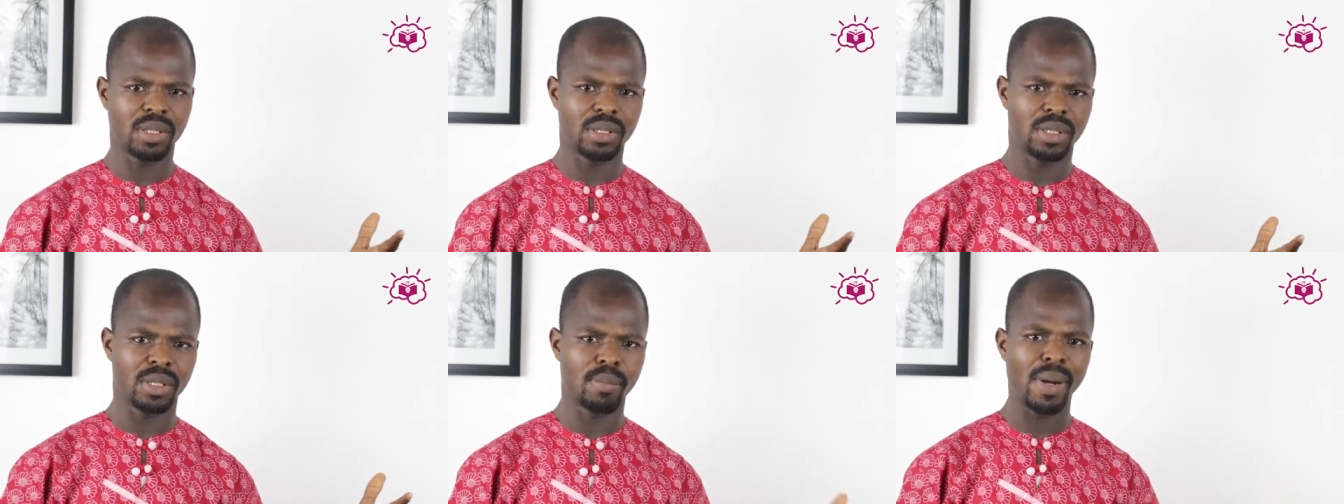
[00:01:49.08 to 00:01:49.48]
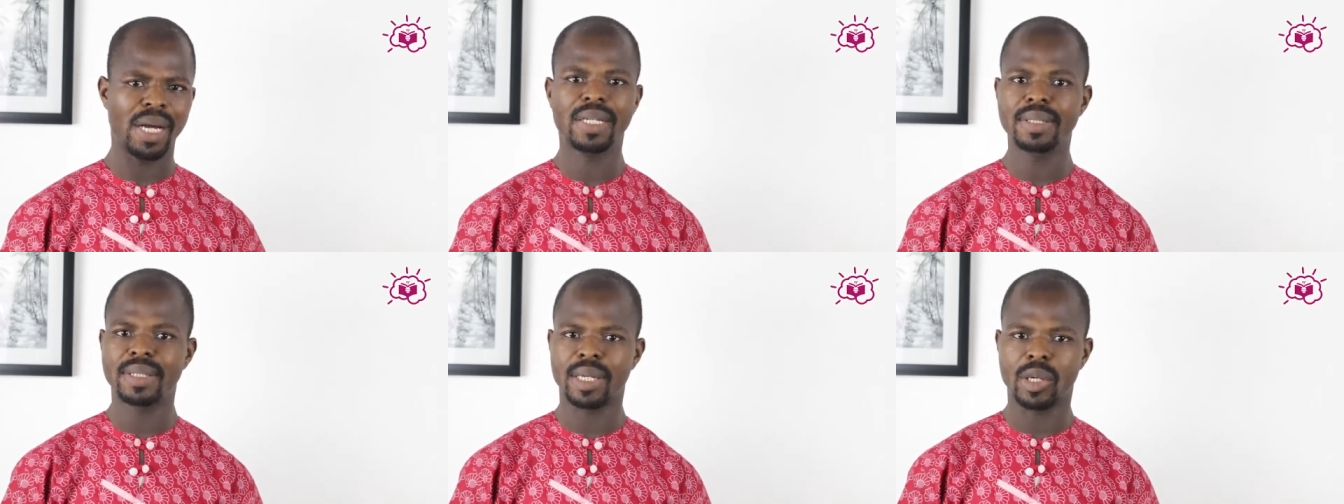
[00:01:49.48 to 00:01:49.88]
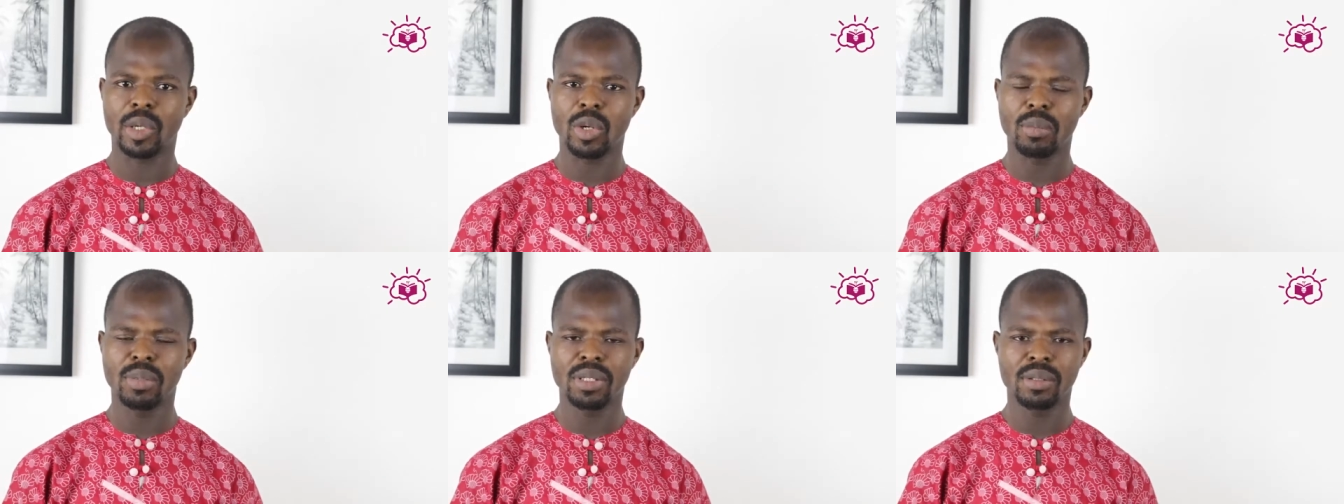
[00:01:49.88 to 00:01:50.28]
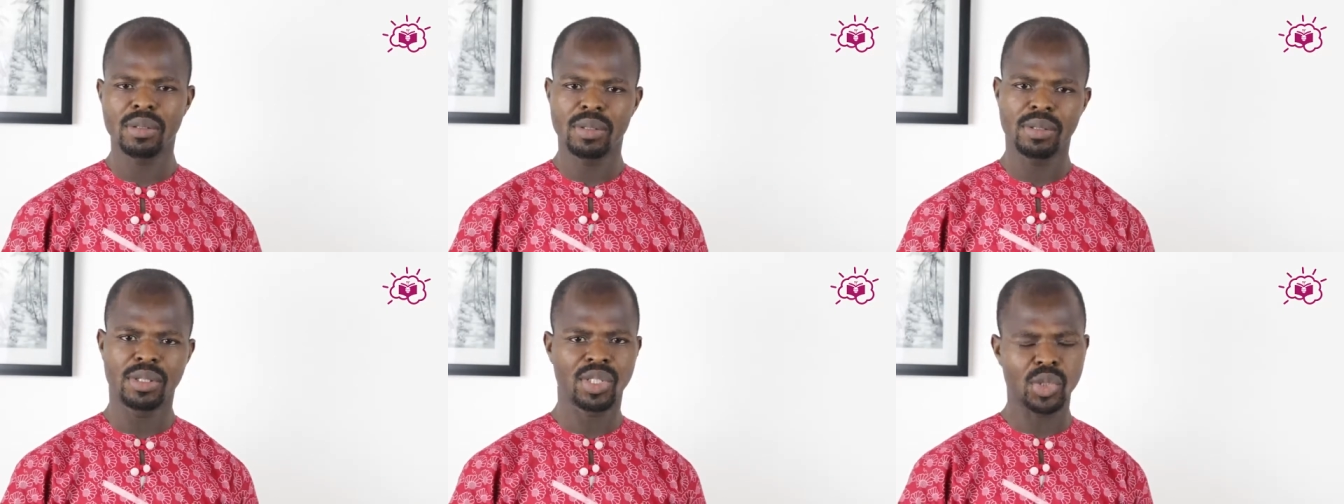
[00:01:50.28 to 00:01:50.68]
the market economy,
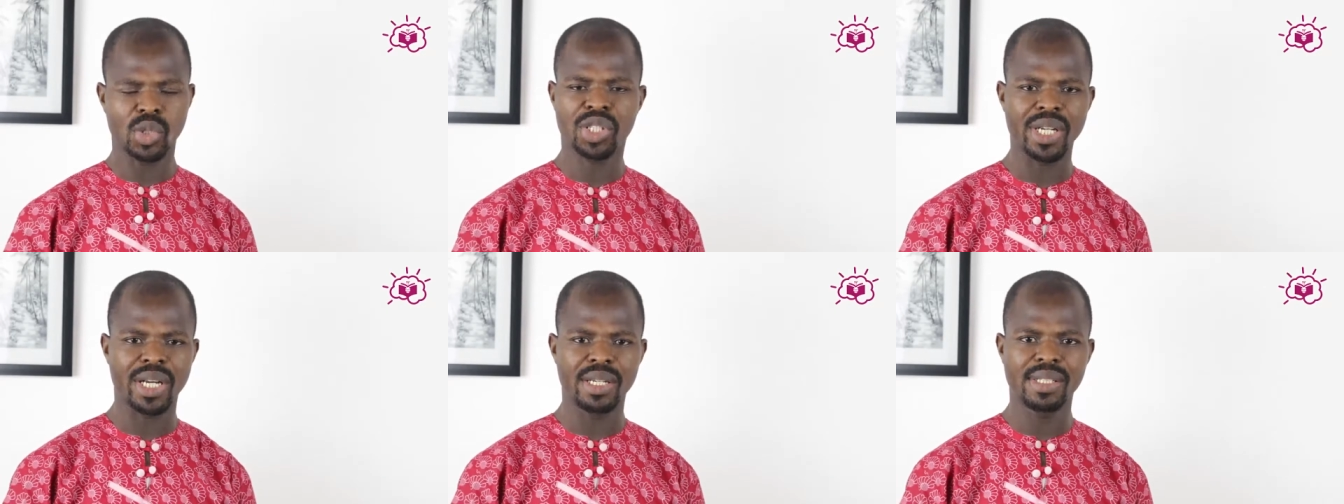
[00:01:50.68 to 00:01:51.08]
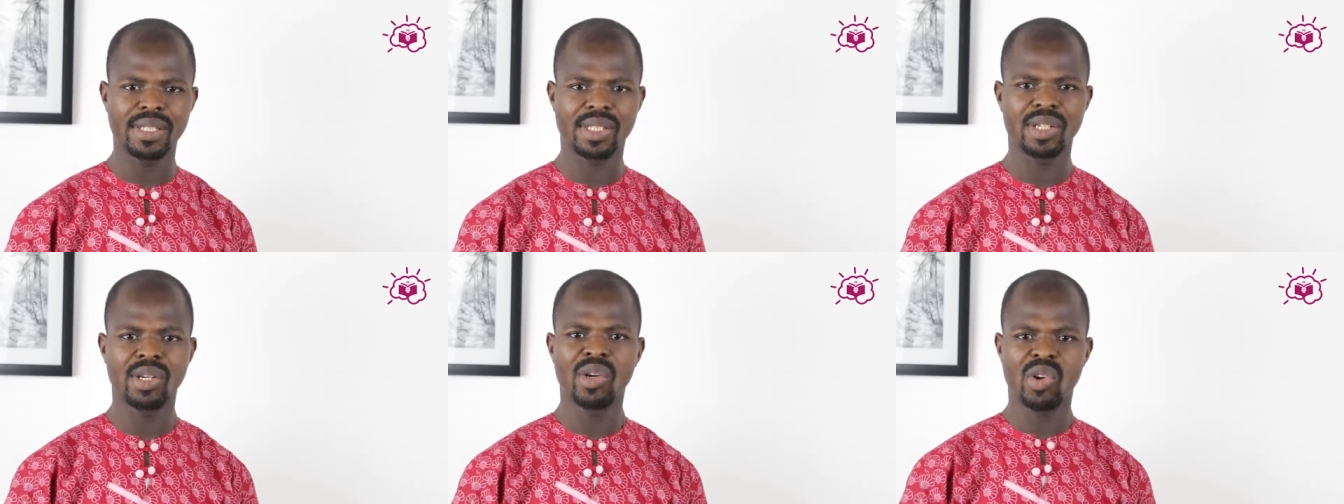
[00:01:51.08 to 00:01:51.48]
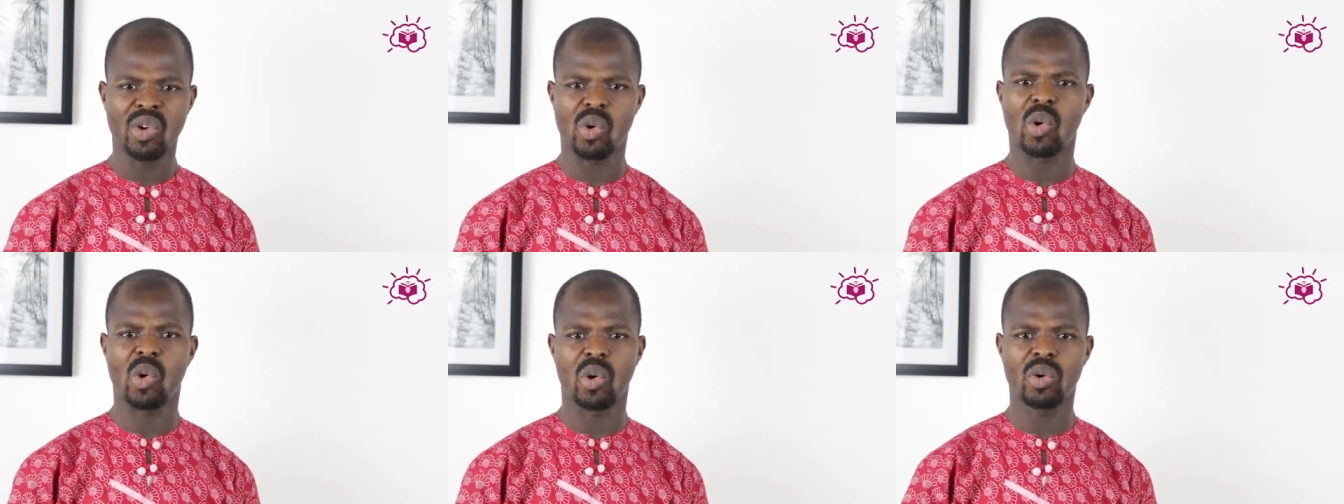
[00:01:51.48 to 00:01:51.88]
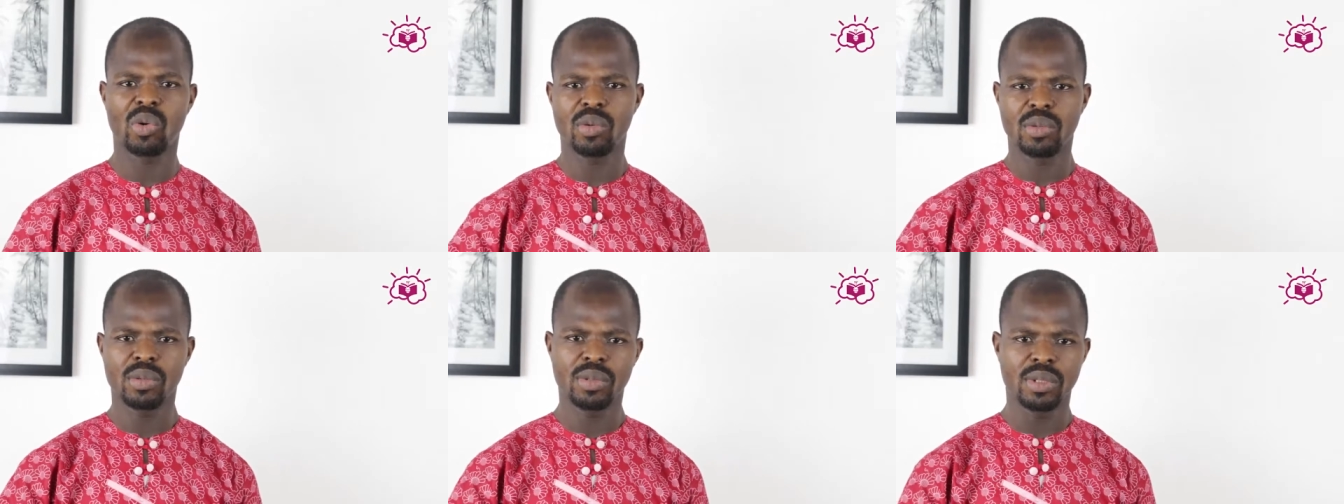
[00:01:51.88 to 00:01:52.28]
the socialist, or
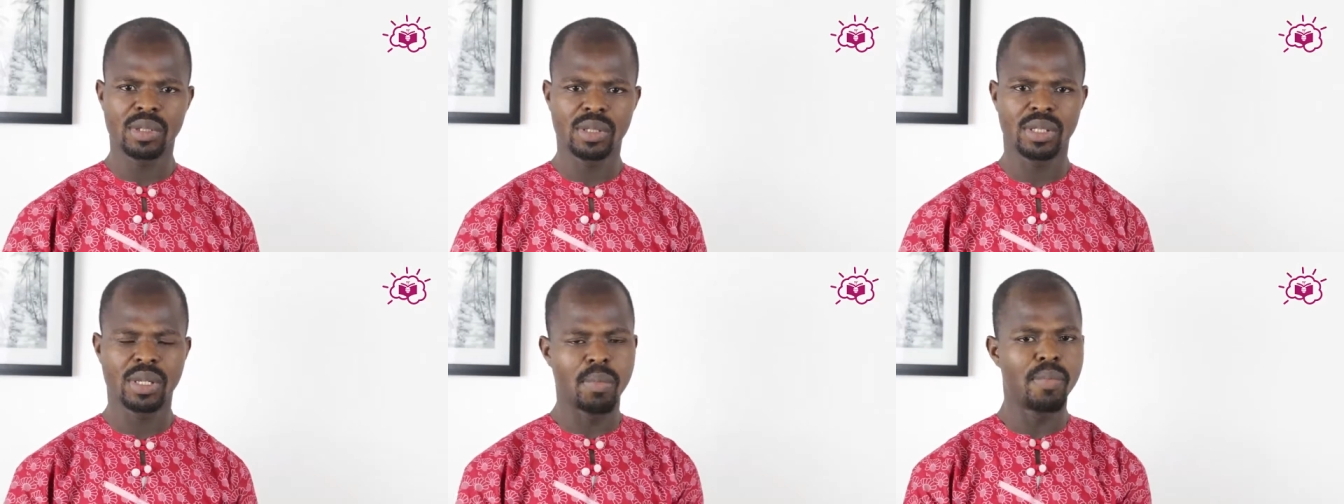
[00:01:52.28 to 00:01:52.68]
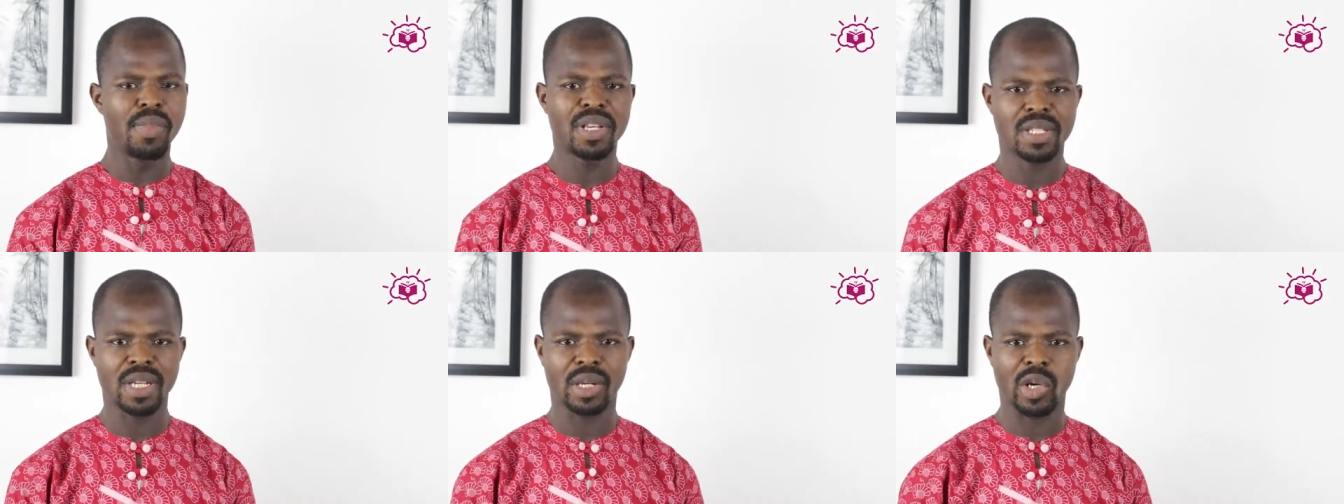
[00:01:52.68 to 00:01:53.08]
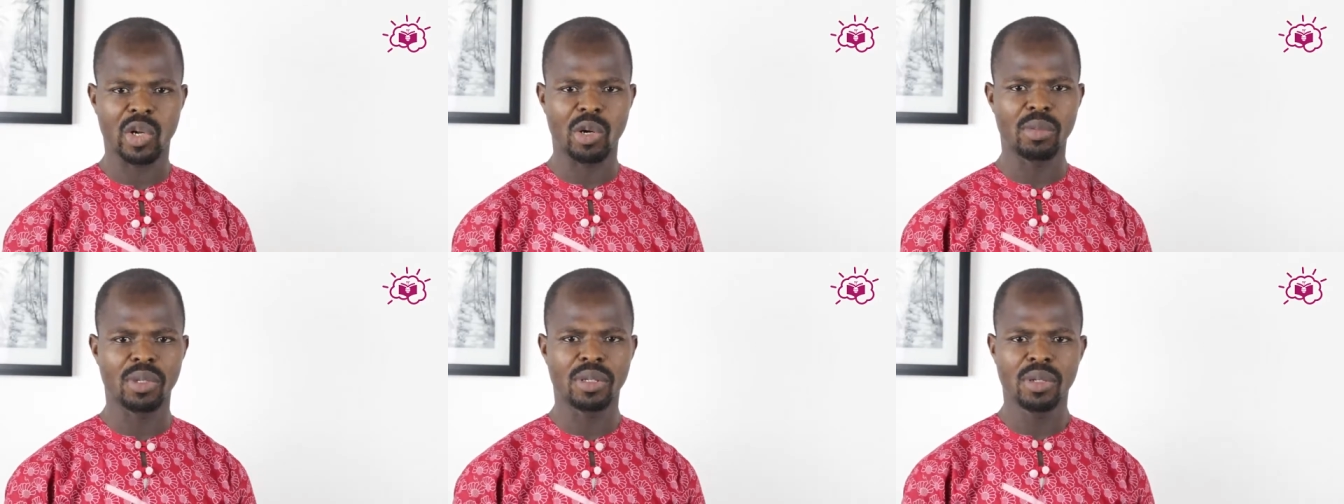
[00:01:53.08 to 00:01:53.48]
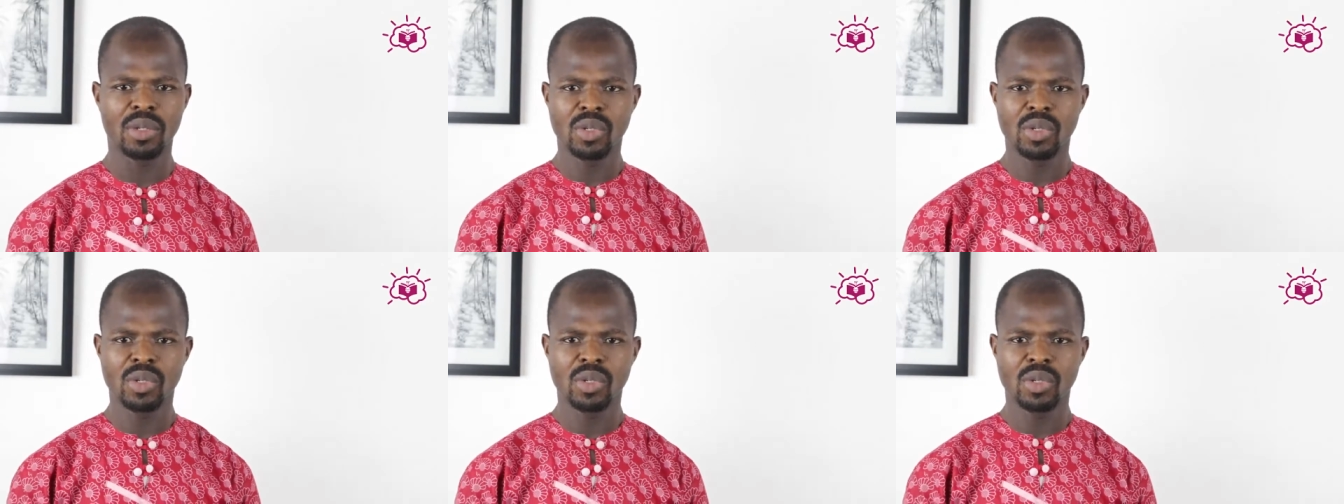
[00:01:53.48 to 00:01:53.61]
the mixed economy.